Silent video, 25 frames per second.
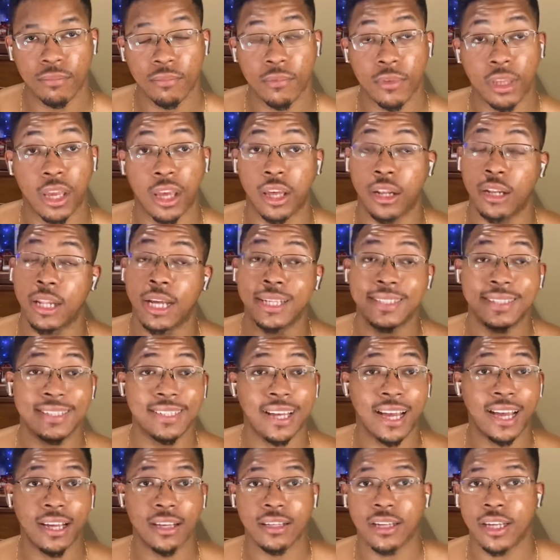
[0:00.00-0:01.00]
And that's
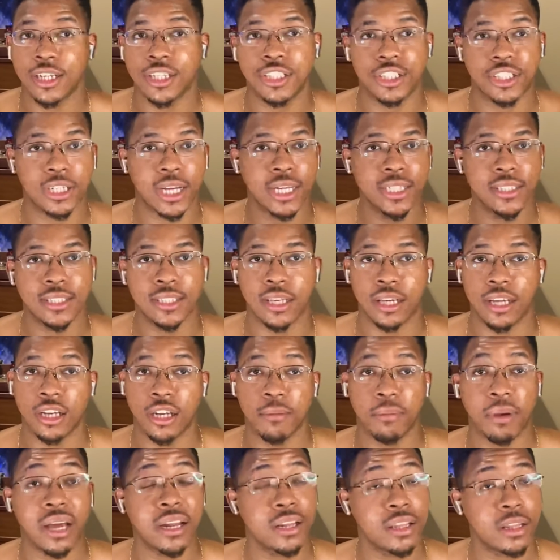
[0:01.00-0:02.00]
not like shots to
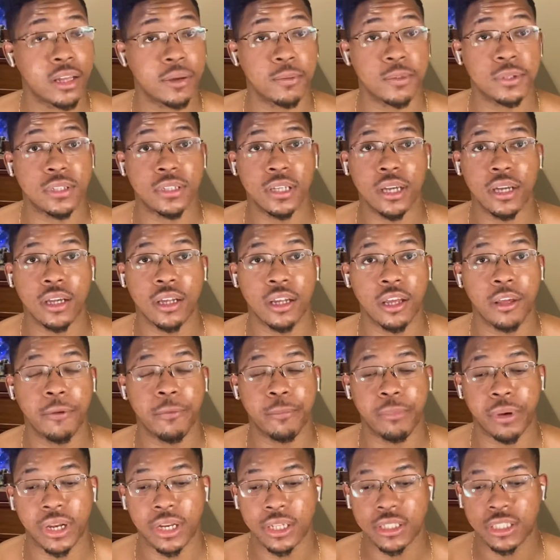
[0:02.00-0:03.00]
anybody that was saying it,
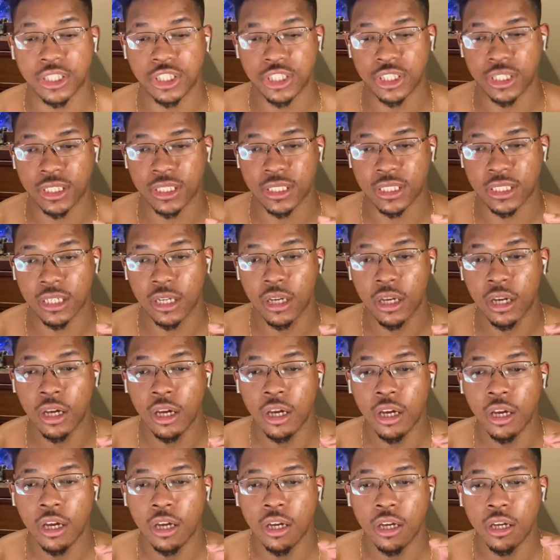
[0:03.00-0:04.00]
but it's just
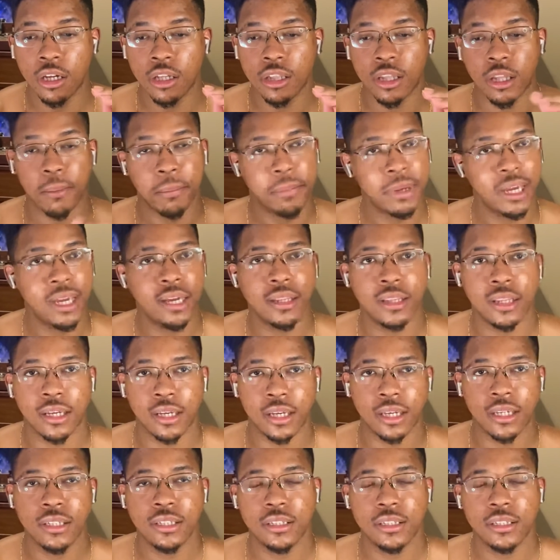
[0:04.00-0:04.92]
the man that he's